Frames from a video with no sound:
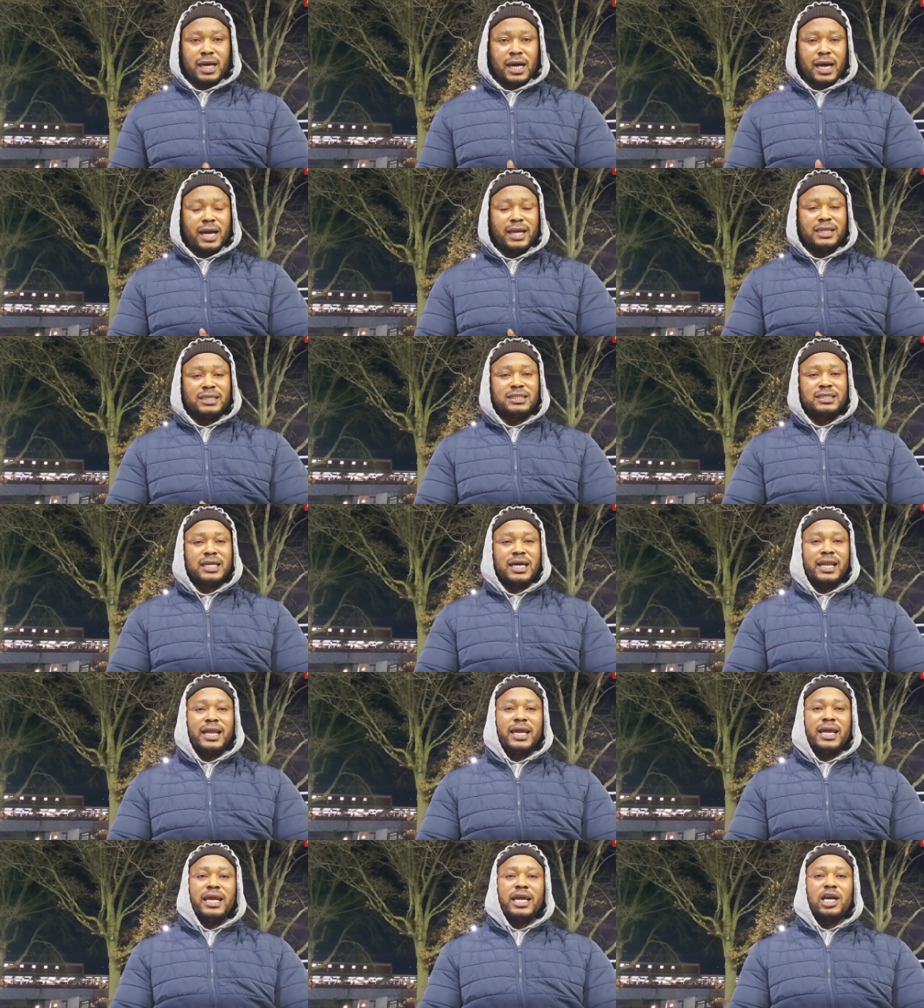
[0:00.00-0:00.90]
I
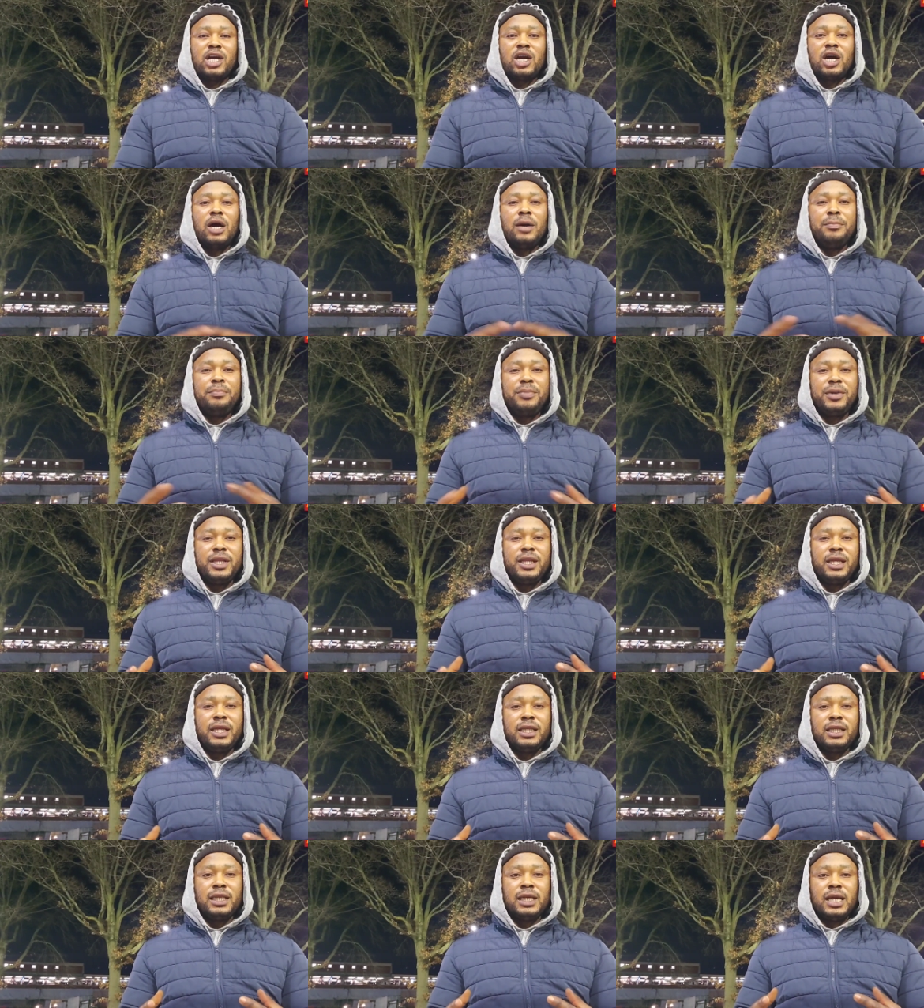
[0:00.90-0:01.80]
started a
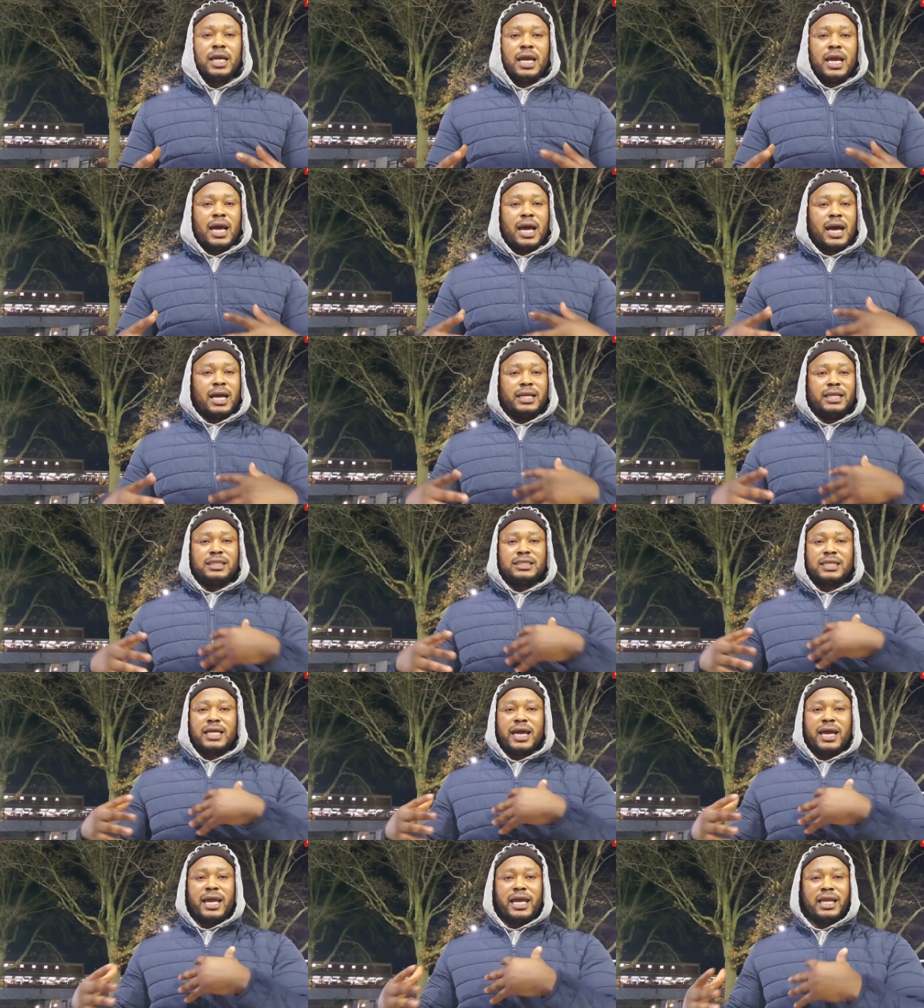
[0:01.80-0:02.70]
company and he
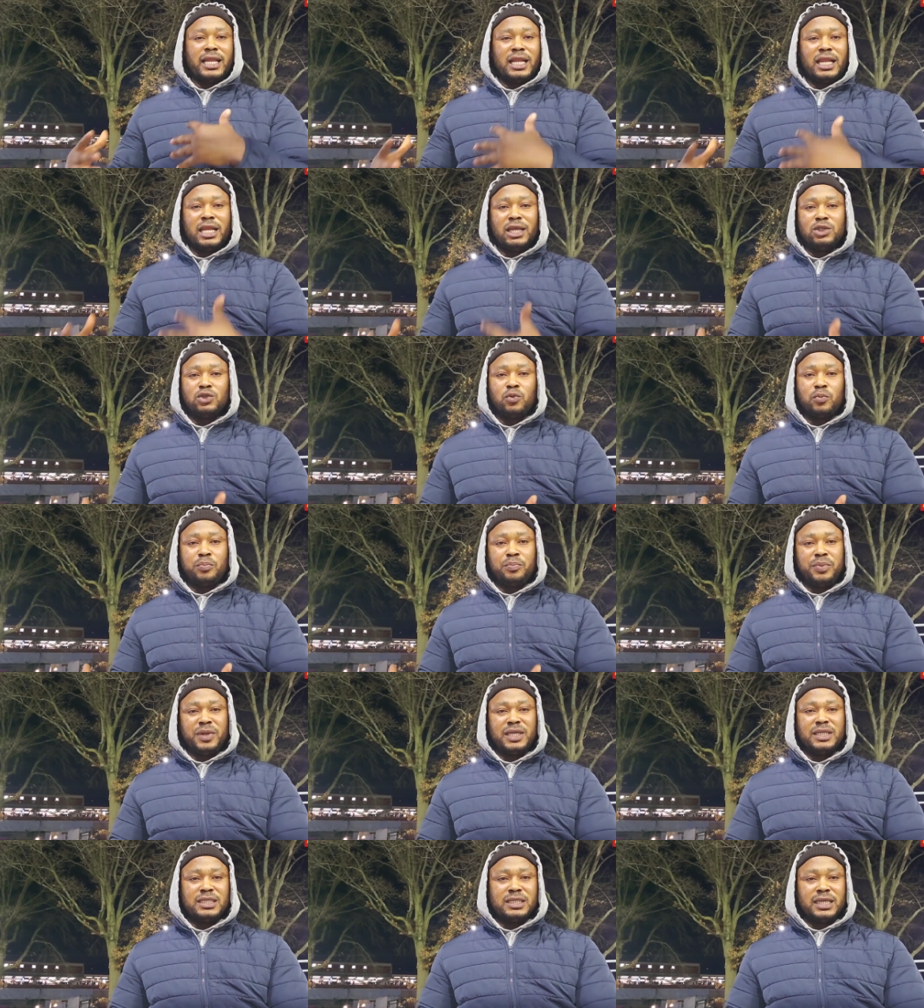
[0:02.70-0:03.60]
started a little
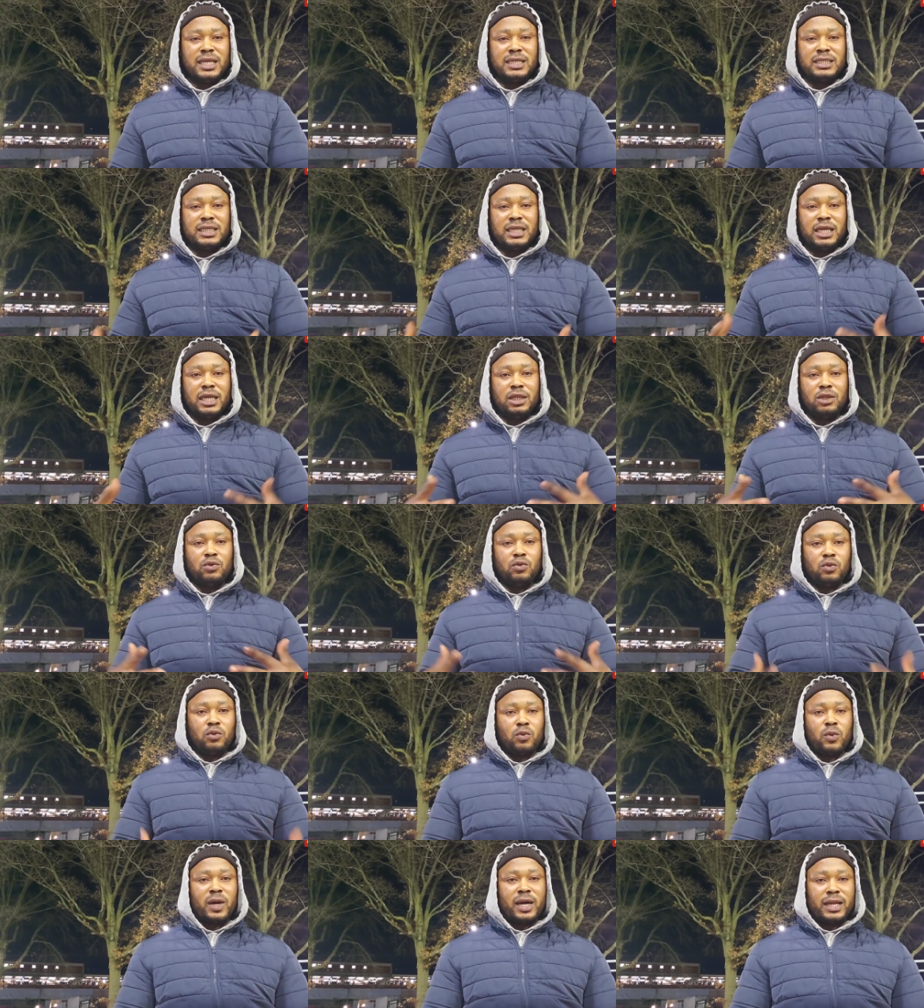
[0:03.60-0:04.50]
business in
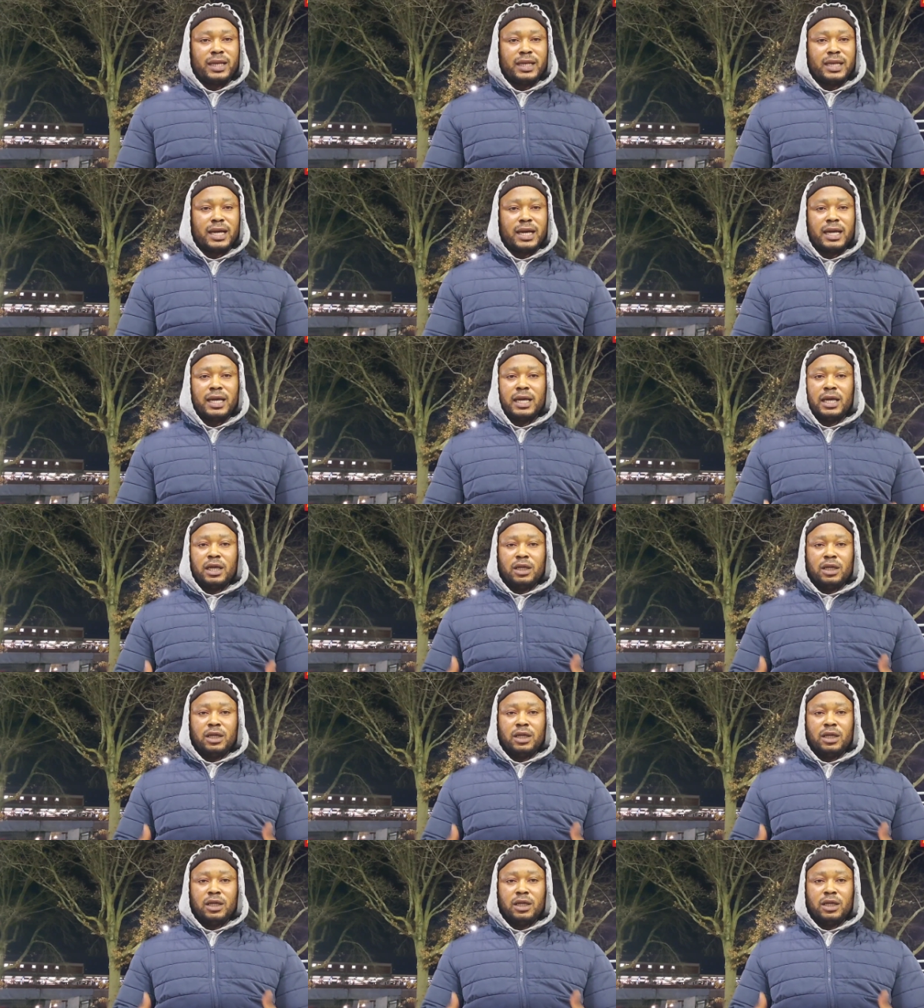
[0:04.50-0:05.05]
Rwanda